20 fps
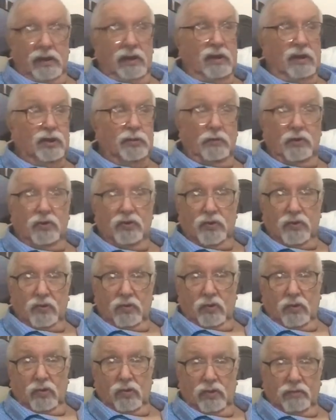I suppose you'd
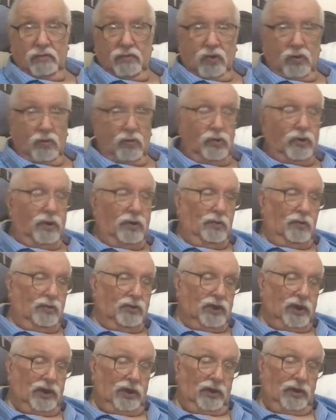call them cordials
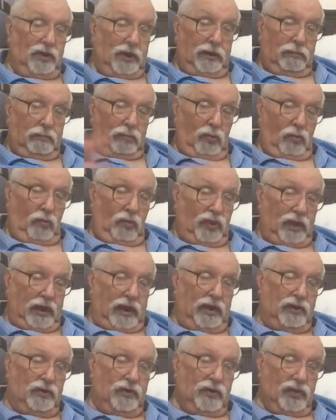in, and they'd pour that
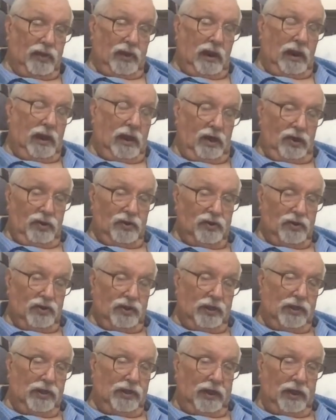into the glass, and
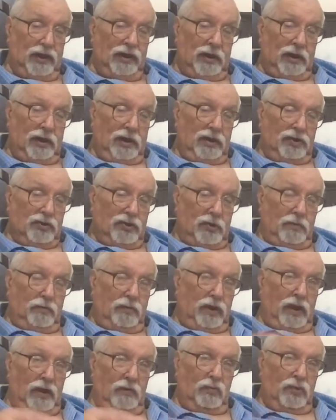then they'd top
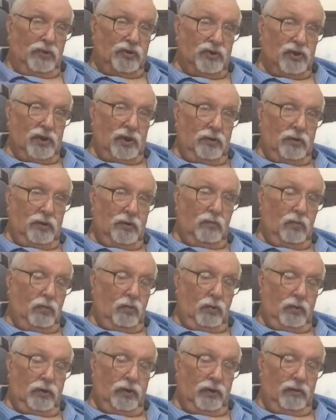it up with soda
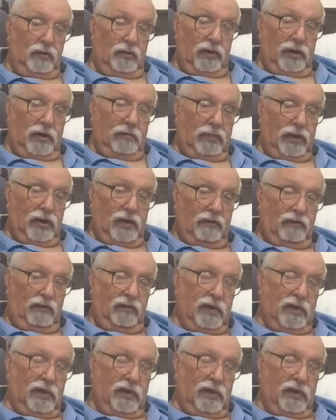water and a bit of